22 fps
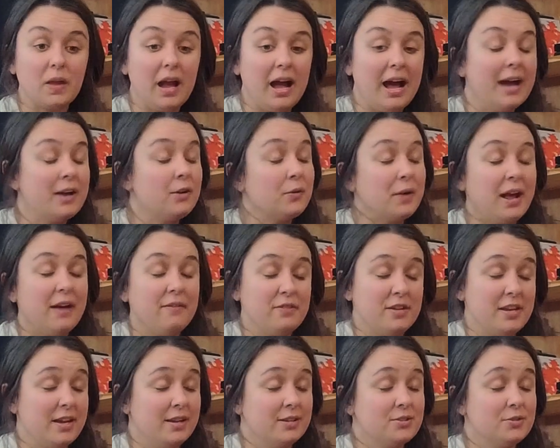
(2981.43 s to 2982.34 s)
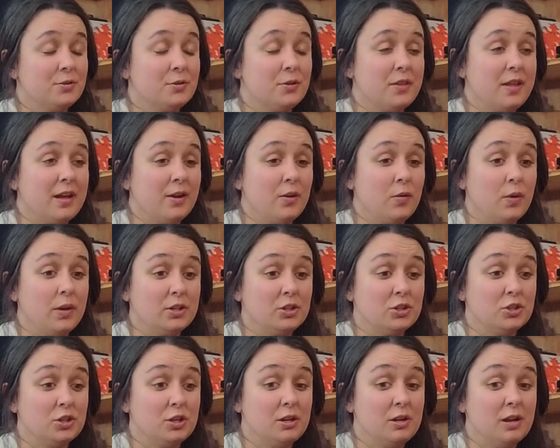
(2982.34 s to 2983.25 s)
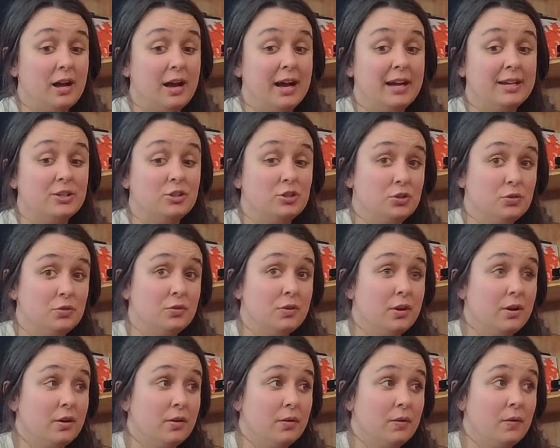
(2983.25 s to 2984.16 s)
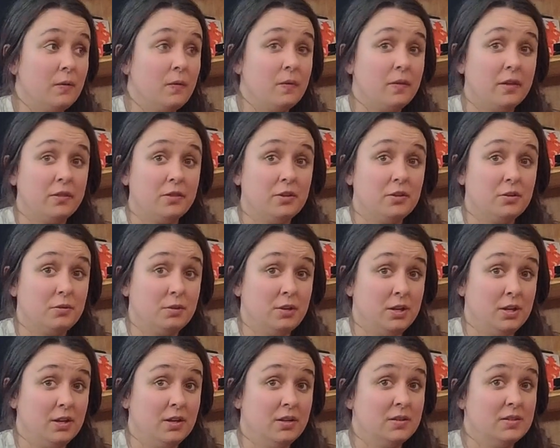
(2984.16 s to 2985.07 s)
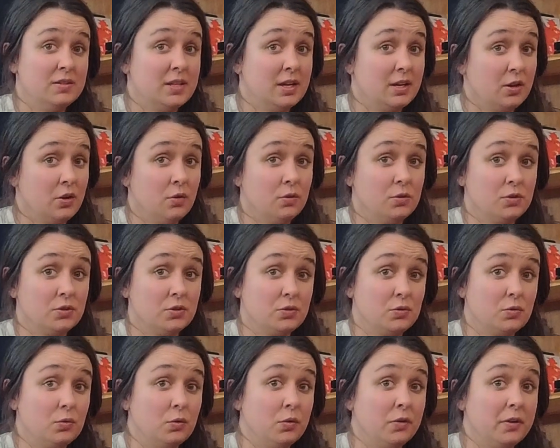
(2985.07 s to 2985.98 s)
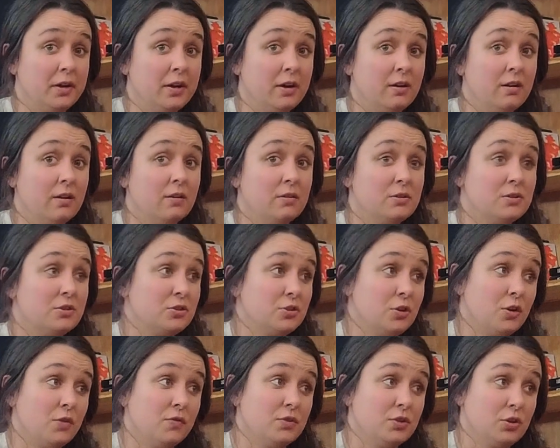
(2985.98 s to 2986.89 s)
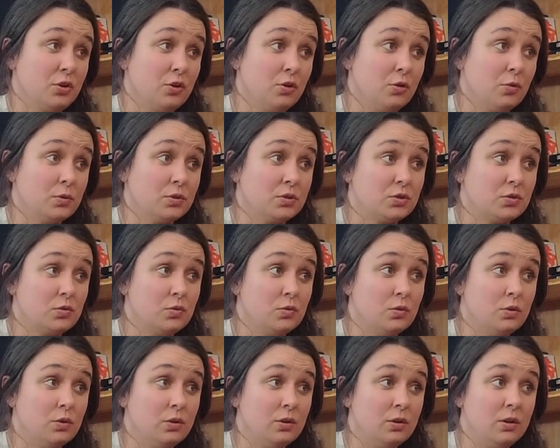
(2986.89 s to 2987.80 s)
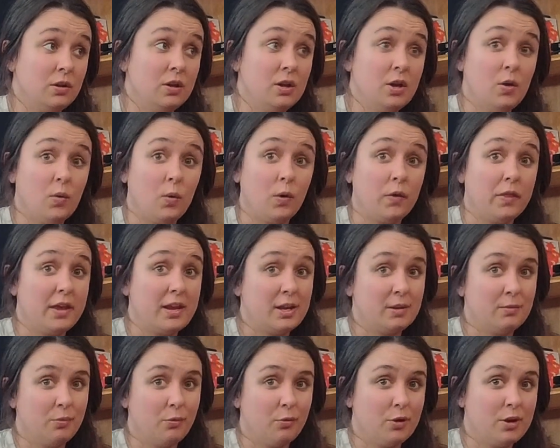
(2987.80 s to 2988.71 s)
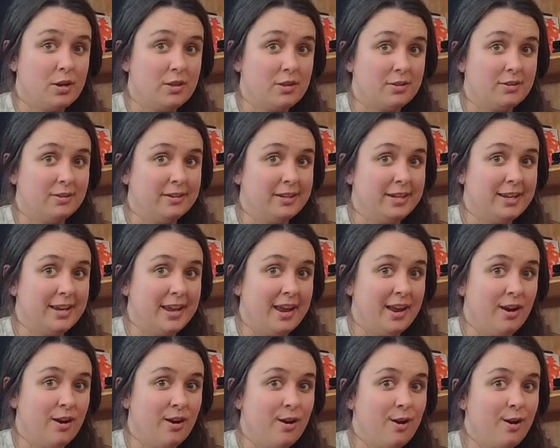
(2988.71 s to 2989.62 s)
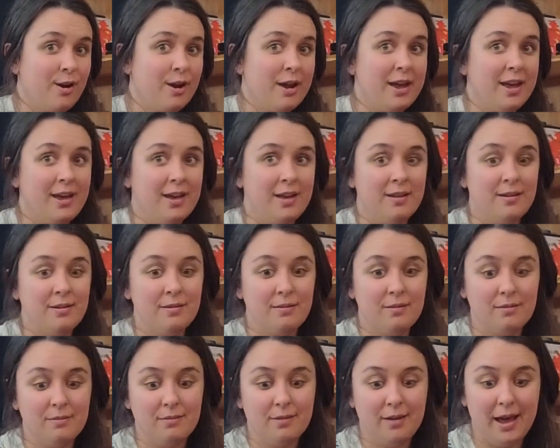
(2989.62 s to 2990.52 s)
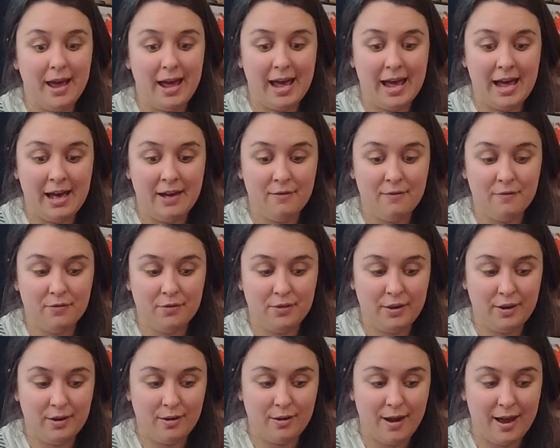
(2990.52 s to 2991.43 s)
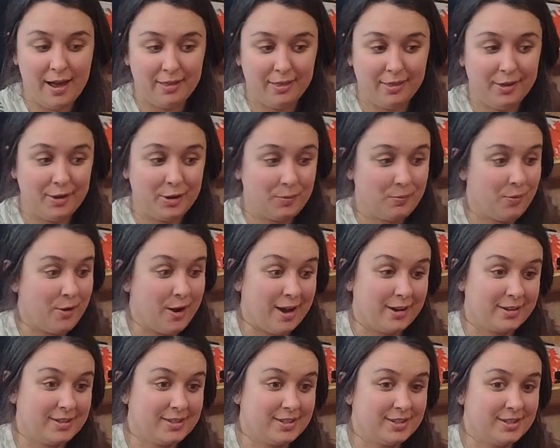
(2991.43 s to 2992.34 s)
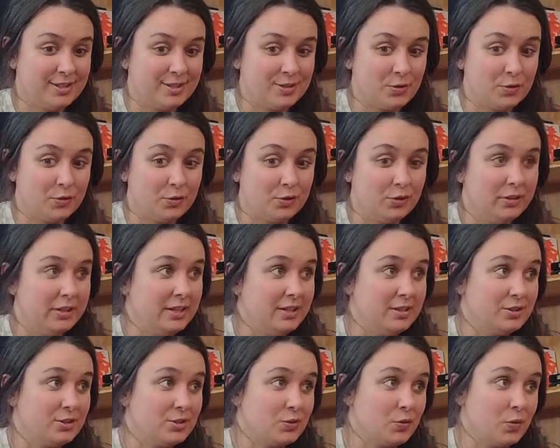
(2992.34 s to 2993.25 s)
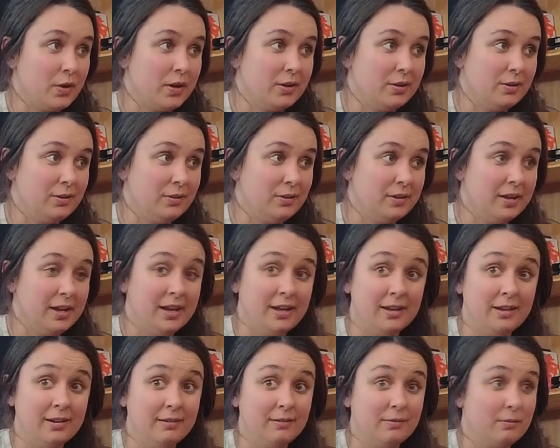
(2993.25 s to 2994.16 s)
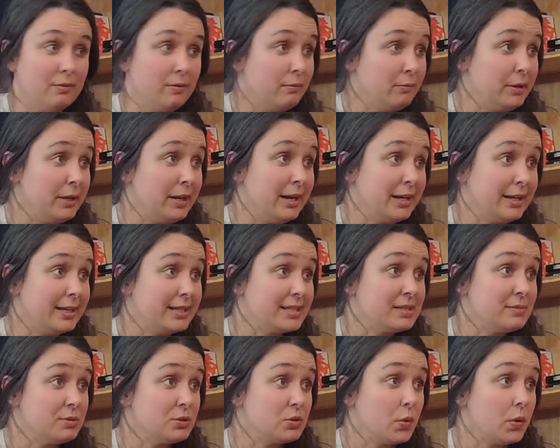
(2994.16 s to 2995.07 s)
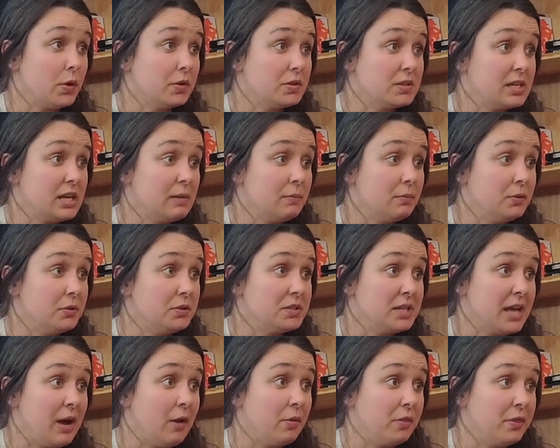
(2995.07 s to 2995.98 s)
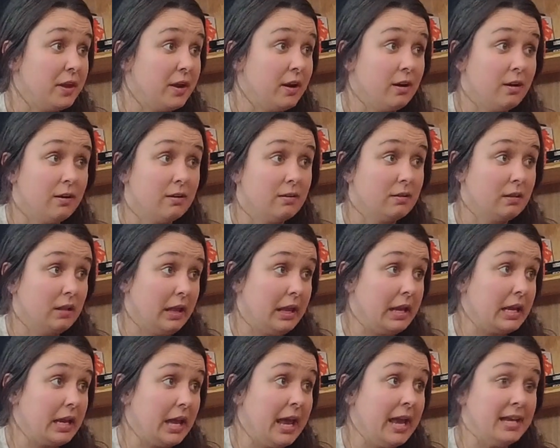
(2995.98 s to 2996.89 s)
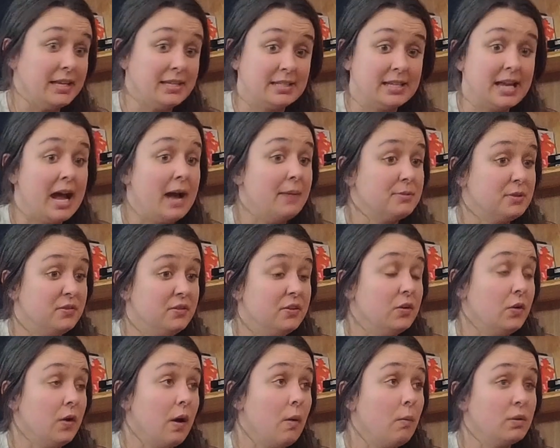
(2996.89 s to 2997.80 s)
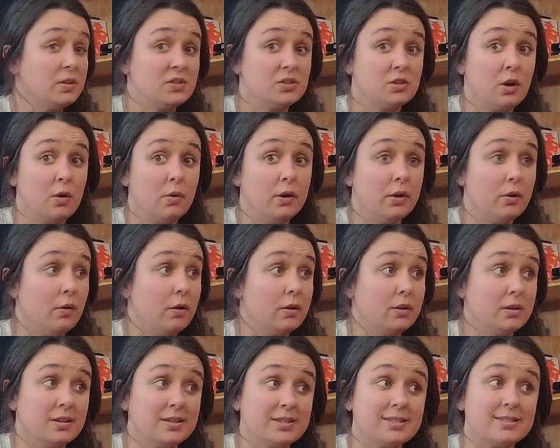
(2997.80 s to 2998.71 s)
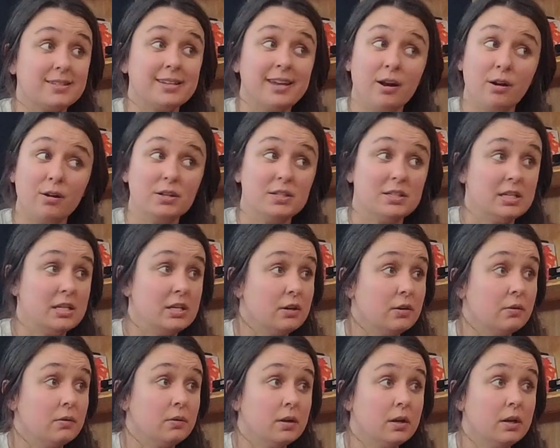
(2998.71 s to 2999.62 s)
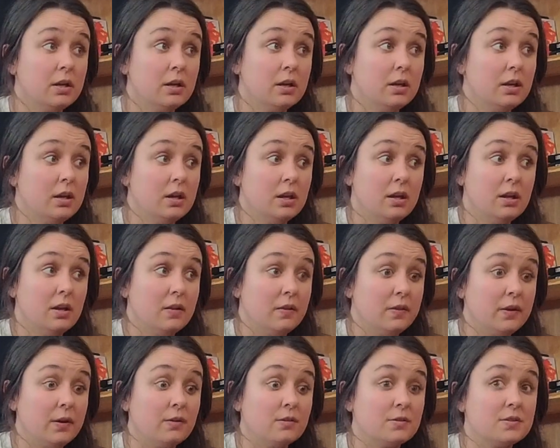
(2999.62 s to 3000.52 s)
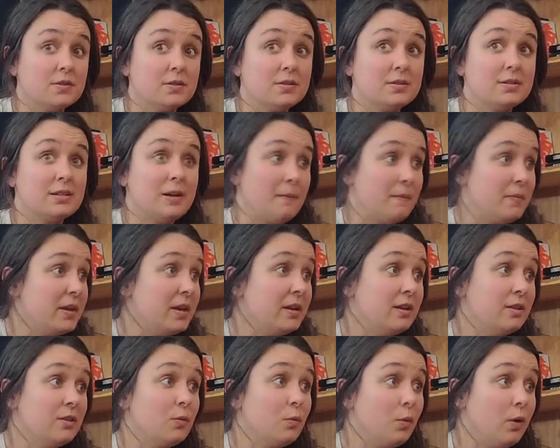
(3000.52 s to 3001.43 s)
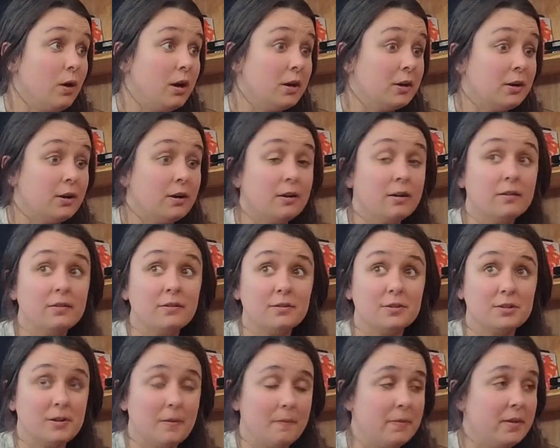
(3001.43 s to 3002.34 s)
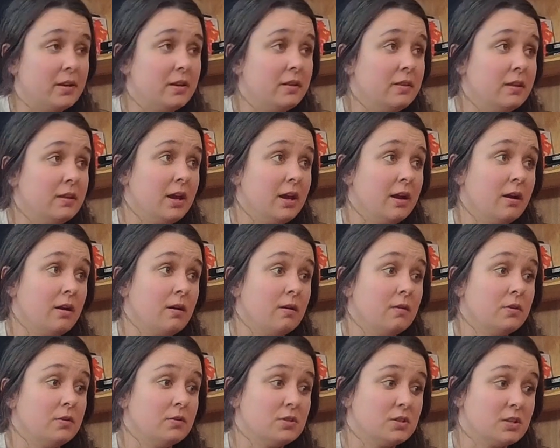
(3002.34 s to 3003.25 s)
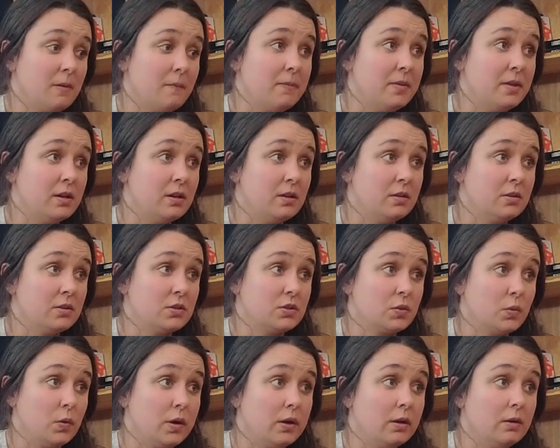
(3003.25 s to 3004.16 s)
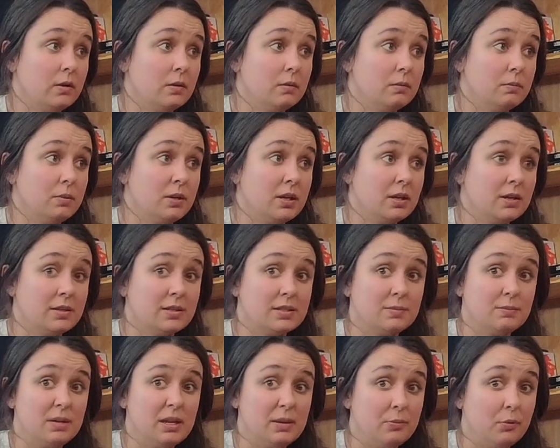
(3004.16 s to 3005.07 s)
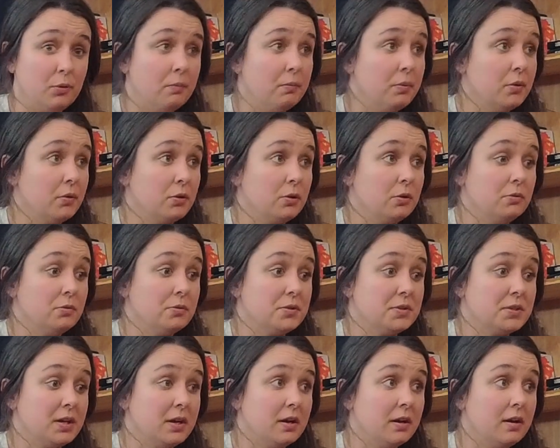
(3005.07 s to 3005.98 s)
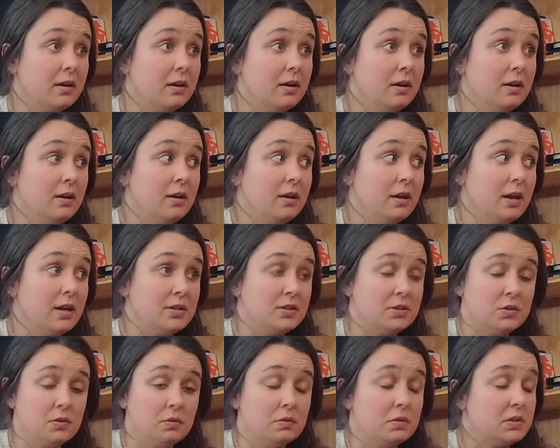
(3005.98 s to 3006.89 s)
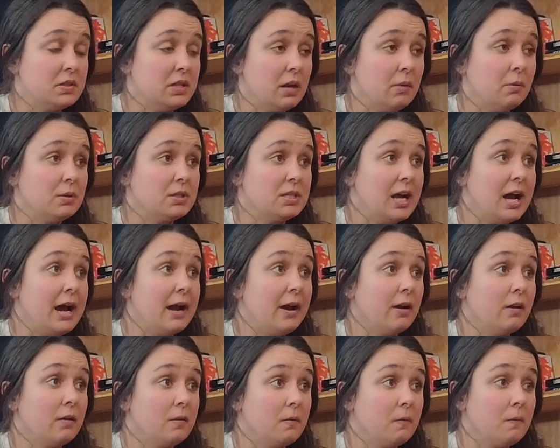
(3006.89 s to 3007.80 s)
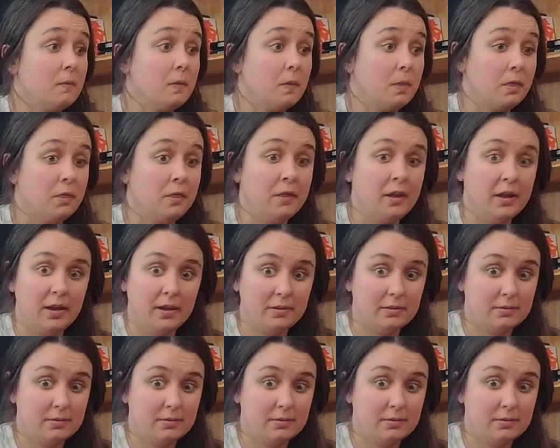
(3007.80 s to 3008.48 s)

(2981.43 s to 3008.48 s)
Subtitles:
I don't have the answer to that question. I do know that the kids that go to school there deserve to go to a school where they can breathe clean air and have their athletic practices on clean soil. And we got to get some soil samples out there like ASAP to figure out what's going on, because guarantee you there's something in the water, there's something in air, there's something in the soil, because people in Bogalusa, as soon as they retire, they